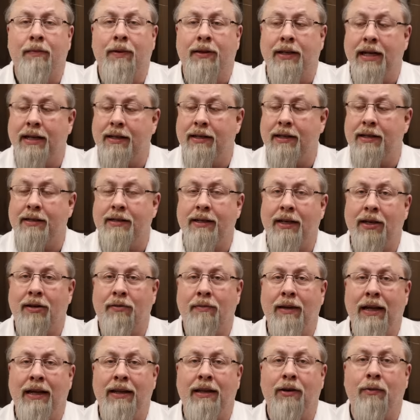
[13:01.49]
but they did tell
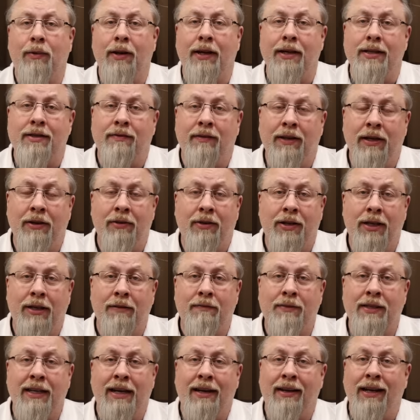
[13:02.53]
me that when this video
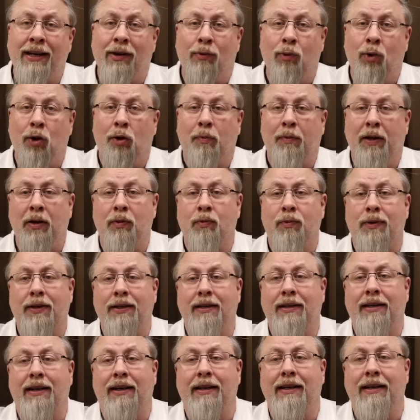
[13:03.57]
comes out, it will be
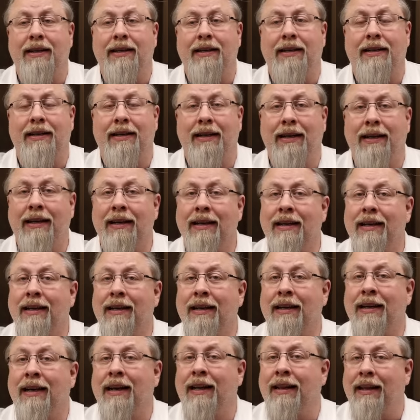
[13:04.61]
$199,
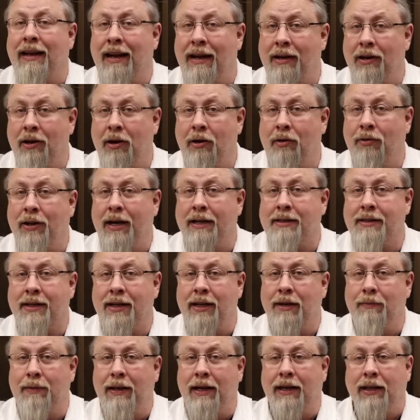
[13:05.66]
and I know that's
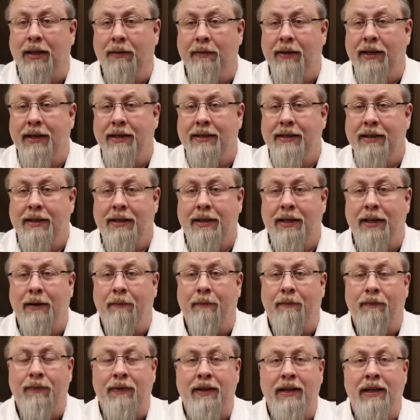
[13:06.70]
going to be a limited
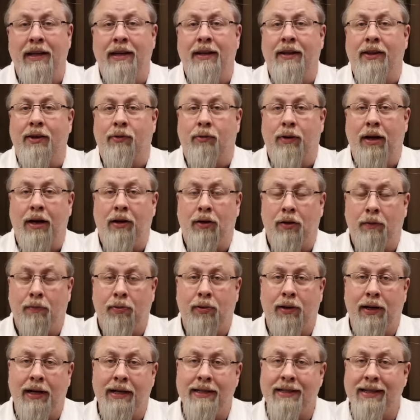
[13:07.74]
time. The regular
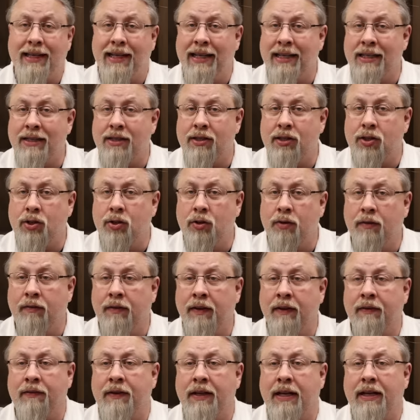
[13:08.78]
price is
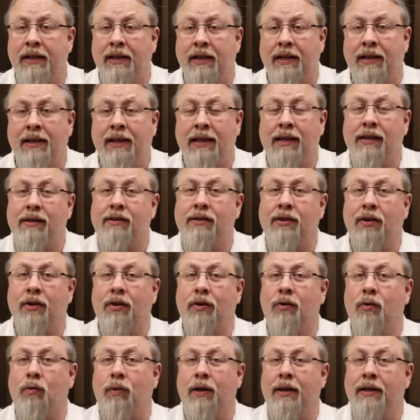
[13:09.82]
$259,
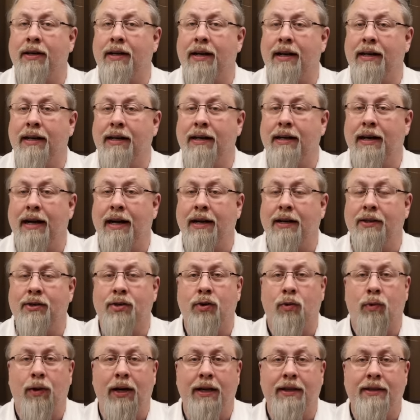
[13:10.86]
so $199 is
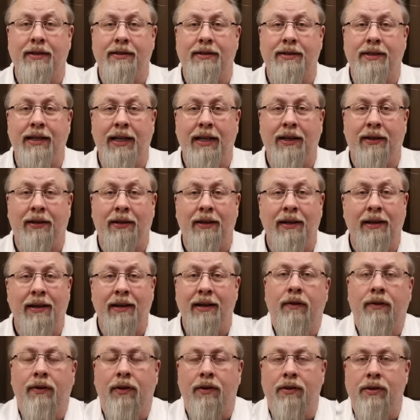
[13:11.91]
quite the steal.
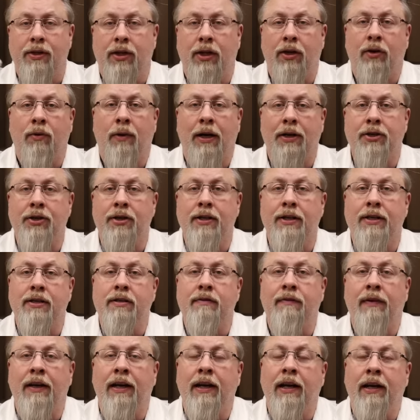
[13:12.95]
Those of you watching this
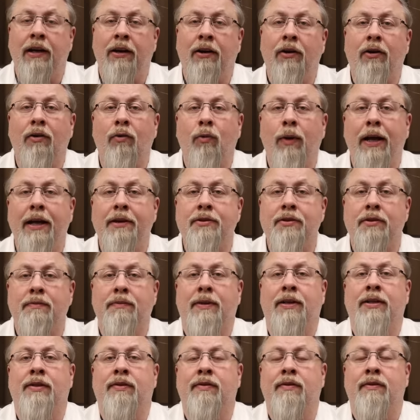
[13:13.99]
video weeks or
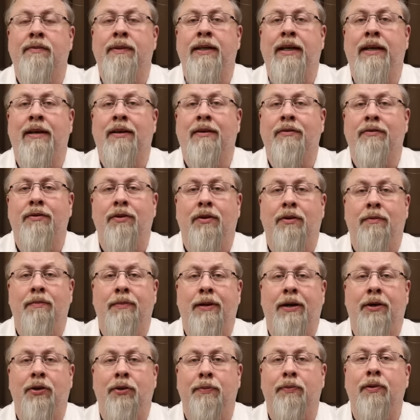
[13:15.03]
months from now, don't
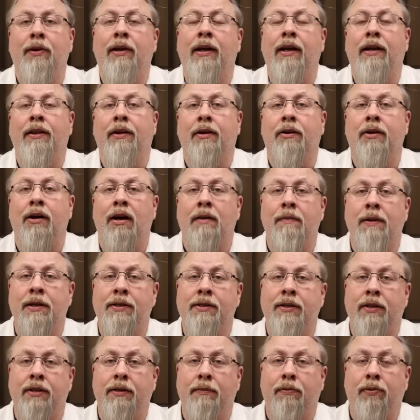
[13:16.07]
bother putting in the
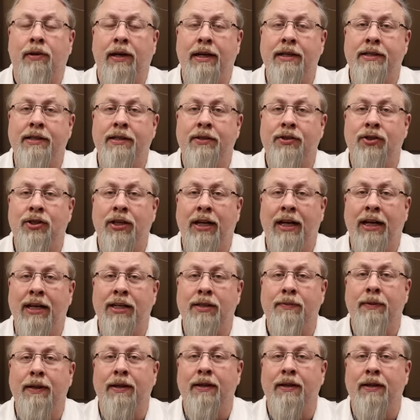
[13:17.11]
comments that the price has changed